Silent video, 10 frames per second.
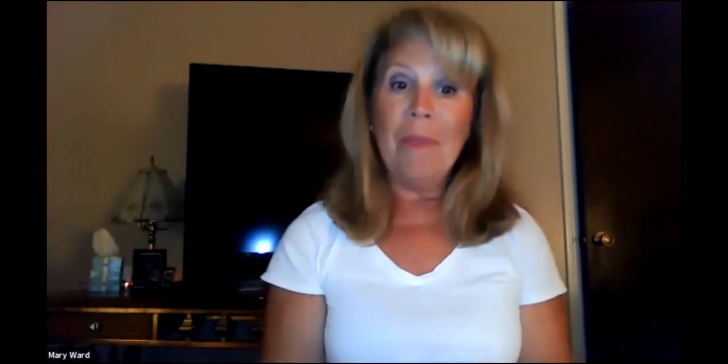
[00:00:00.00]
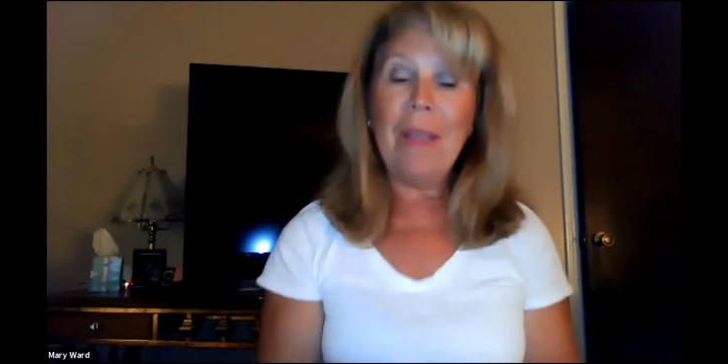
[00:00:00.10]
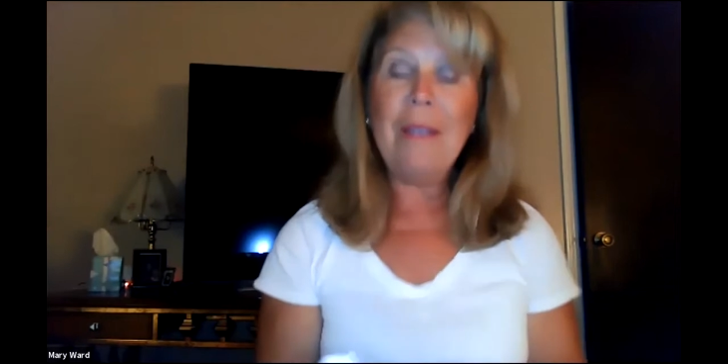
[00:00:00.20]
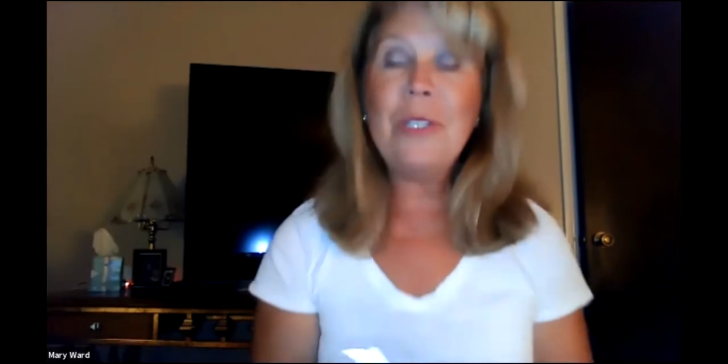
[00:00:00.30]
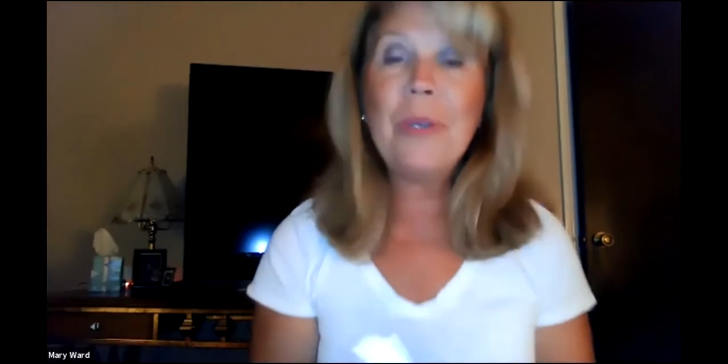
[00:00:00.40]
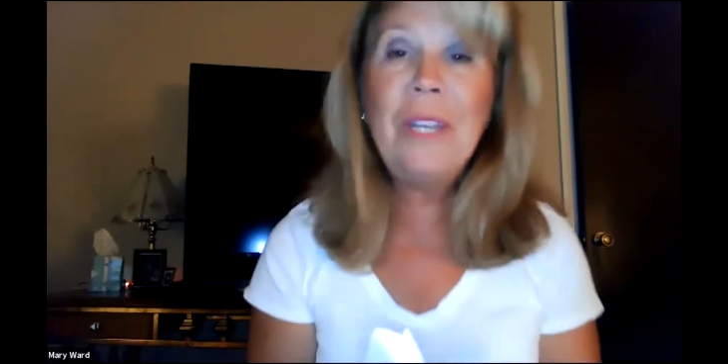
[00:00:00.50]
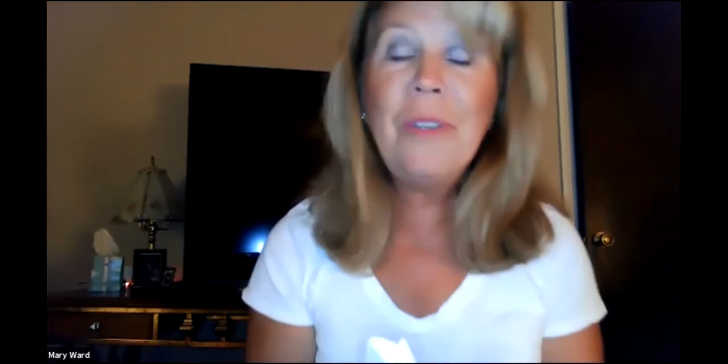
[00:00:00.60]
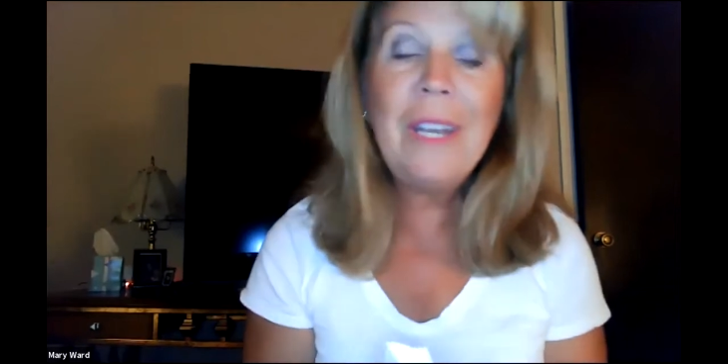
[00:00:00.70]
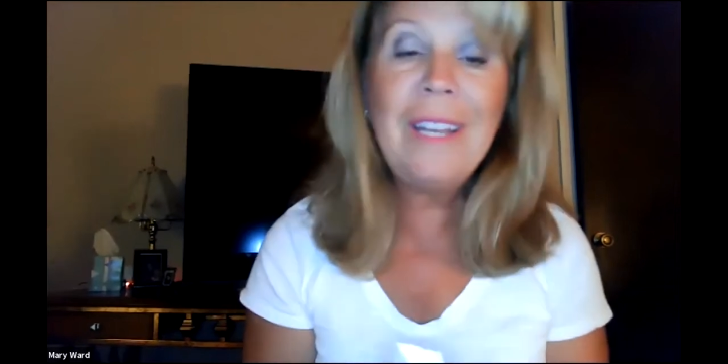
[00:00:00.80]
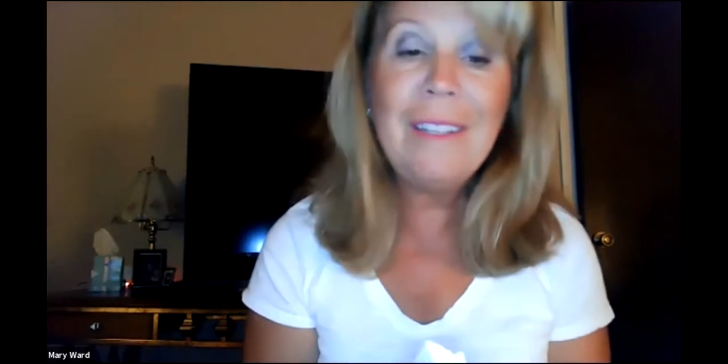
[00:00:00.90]
strength
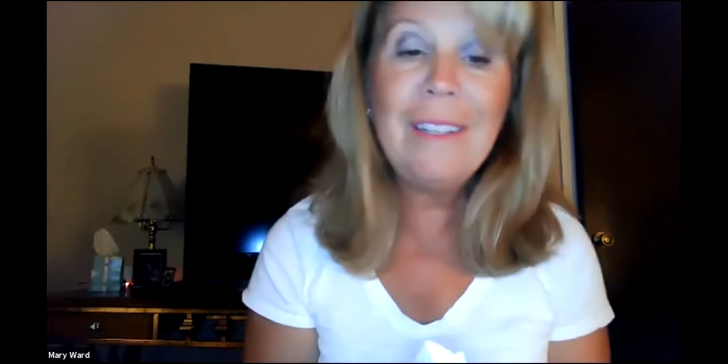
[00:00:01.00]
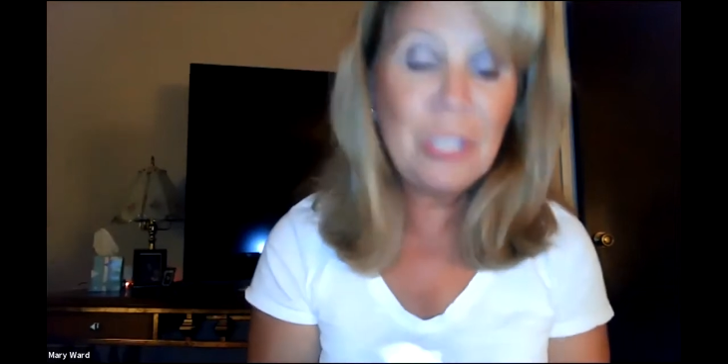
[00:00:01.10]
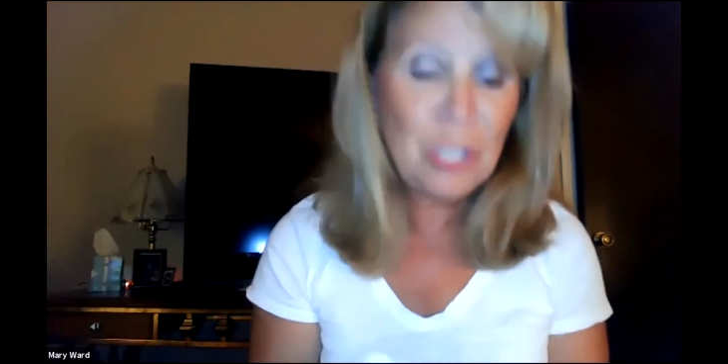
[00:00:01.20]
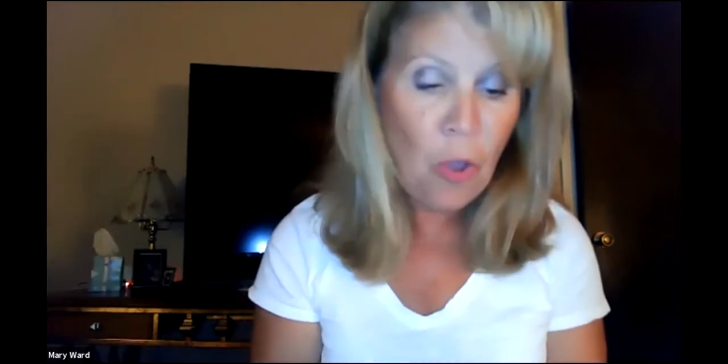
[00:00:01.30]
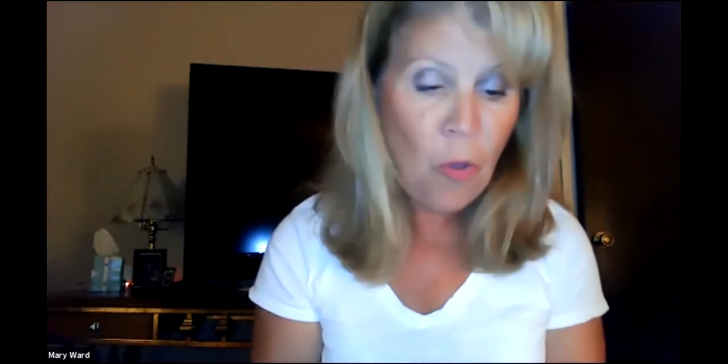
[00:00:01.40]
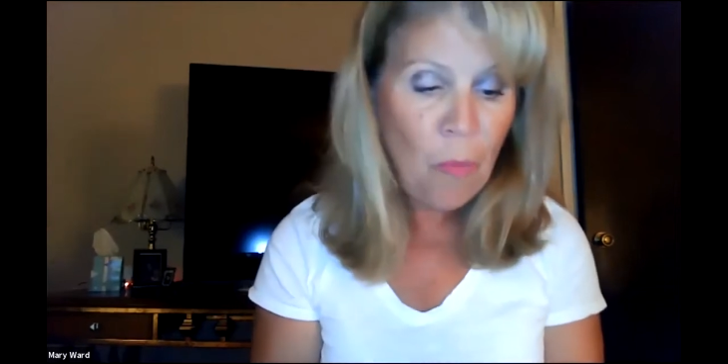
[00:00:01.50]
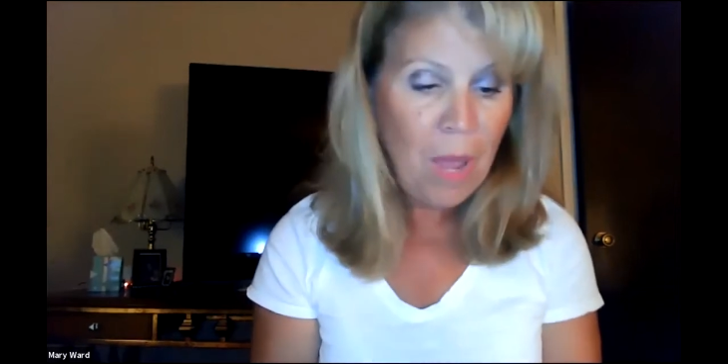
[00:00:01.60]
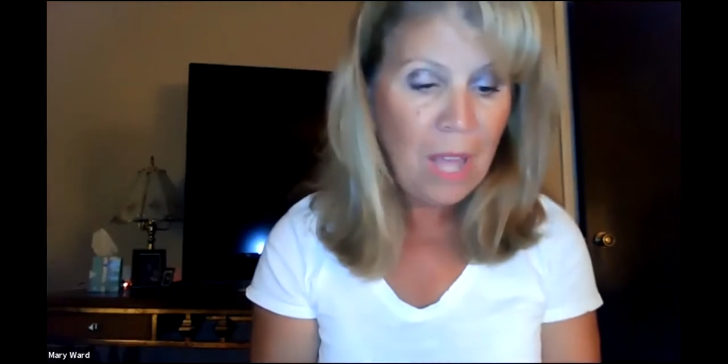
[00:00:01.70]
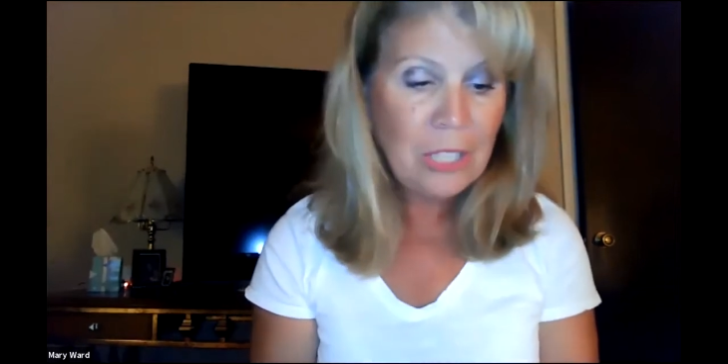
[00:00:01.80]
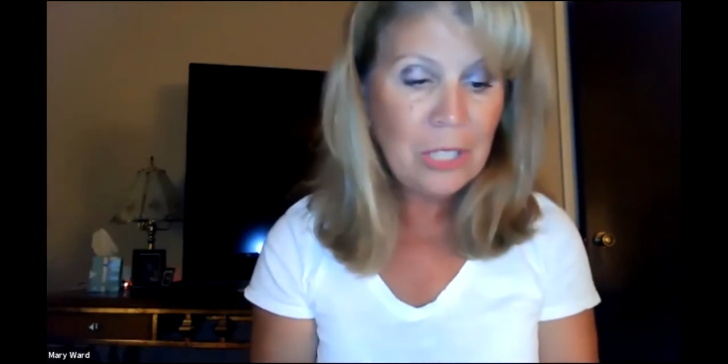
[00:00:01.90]
training, there's so
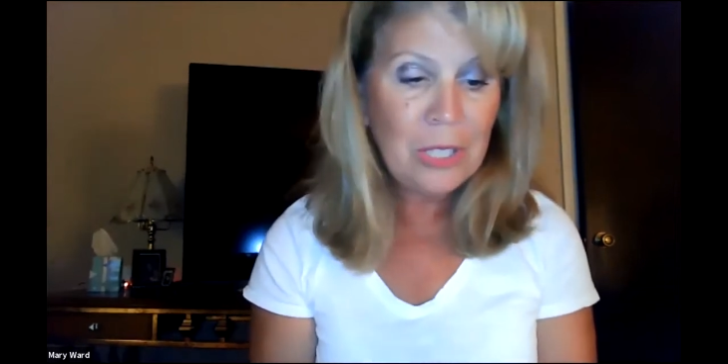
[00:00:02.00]
much